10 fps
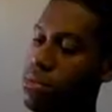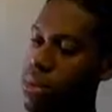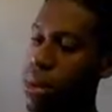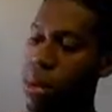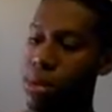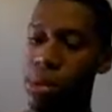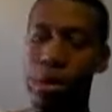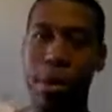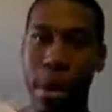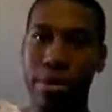hamburger
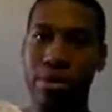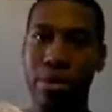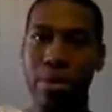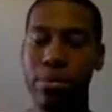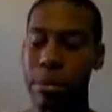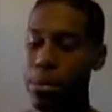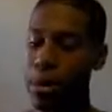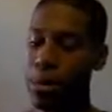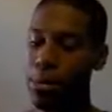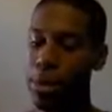patty form.
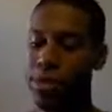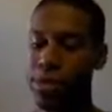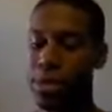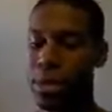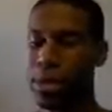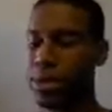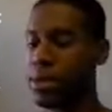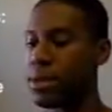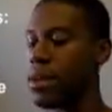My nephew says,